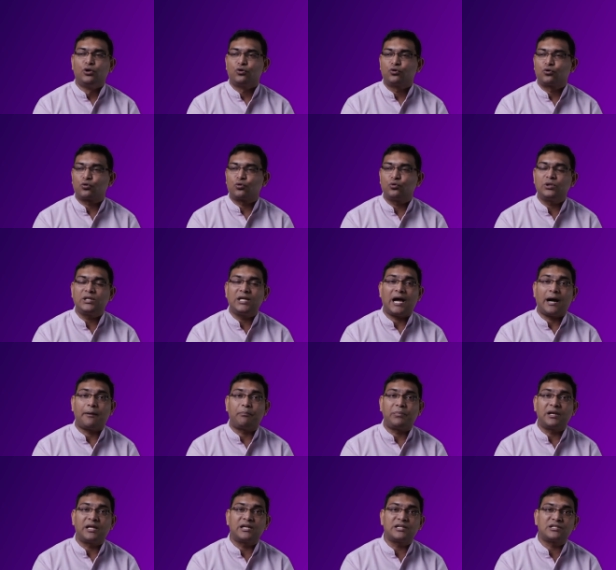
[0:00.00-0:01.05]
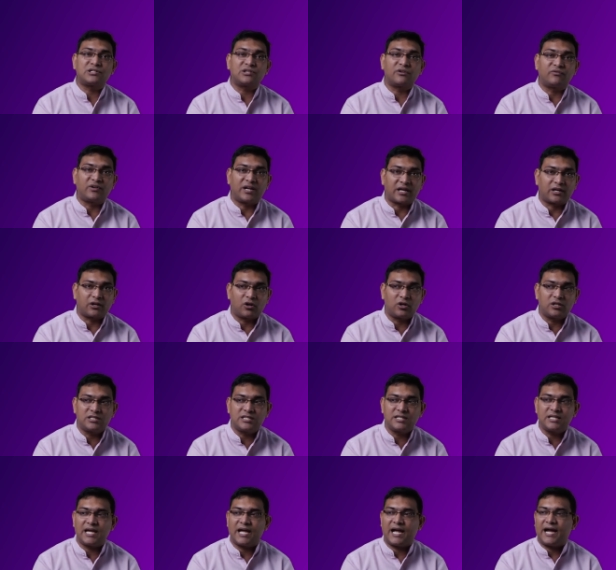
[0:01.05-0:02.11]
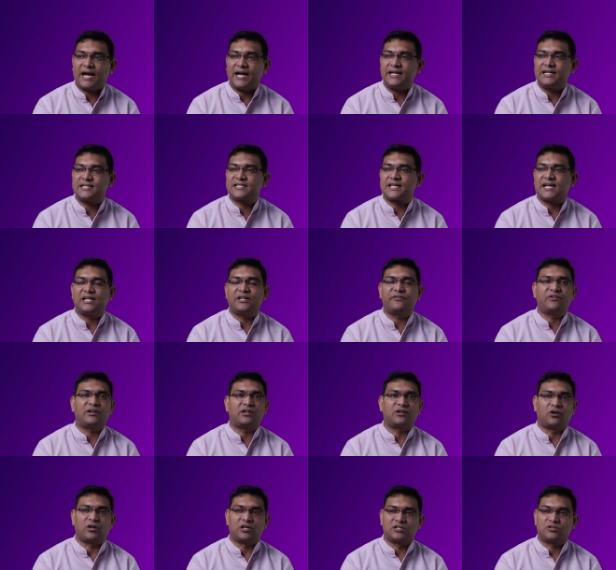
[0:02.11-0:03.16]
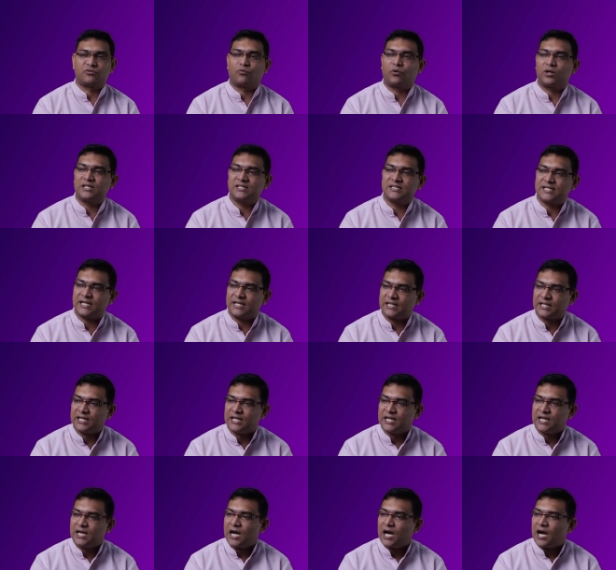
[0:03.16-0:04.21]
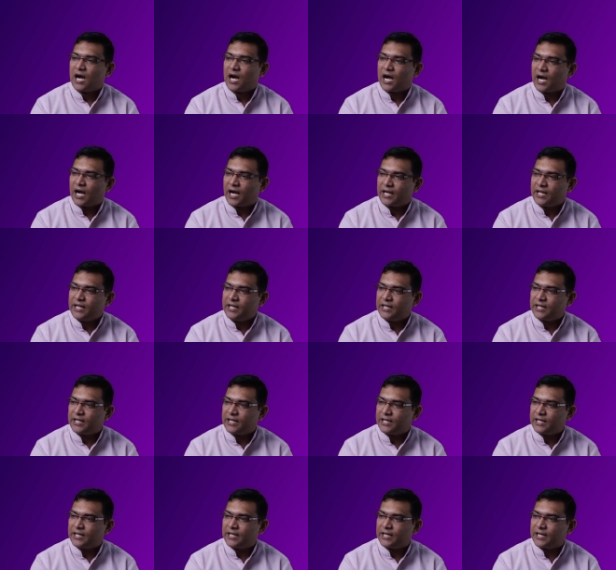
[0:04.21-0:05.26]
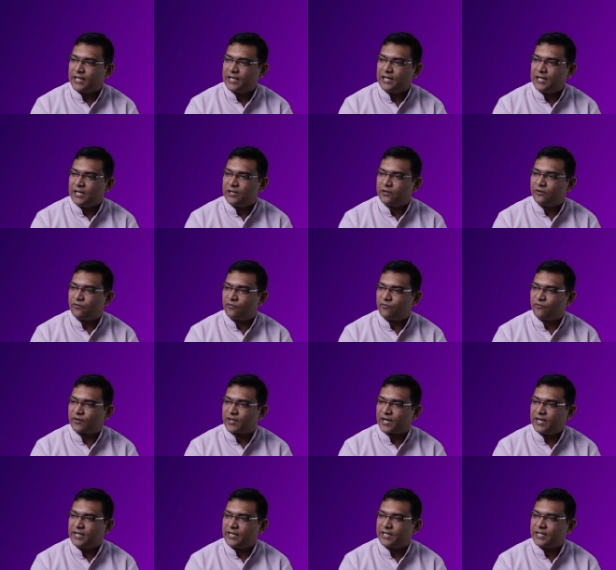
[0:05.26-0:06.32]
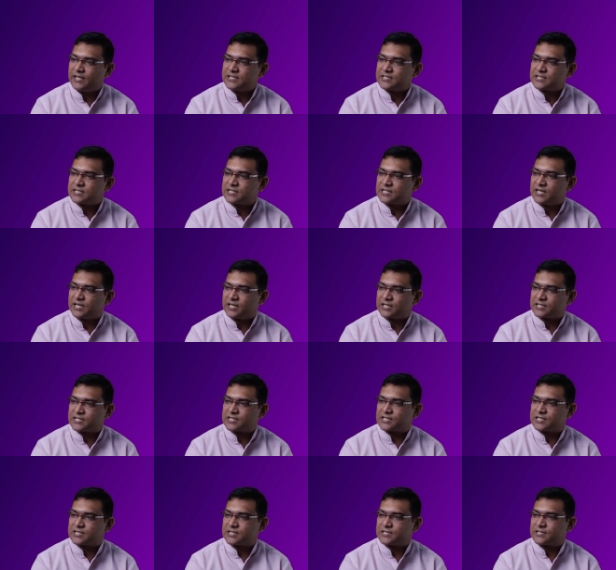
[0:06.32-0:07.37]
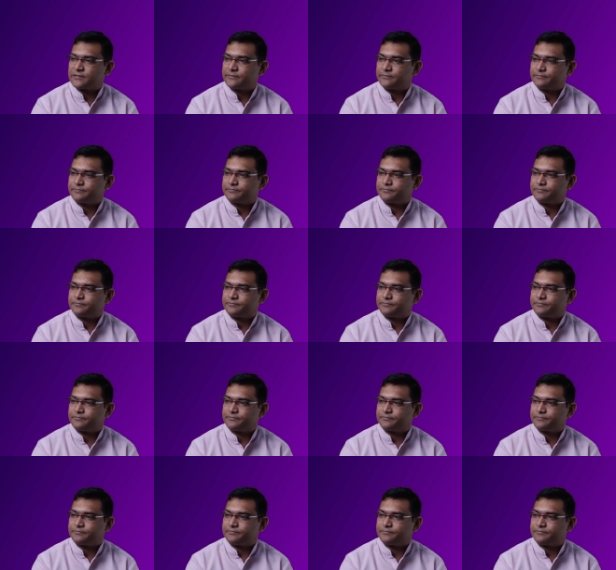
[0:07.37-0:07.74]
through the application of technology and scientific knowledge. What is that? High yield variety seeds.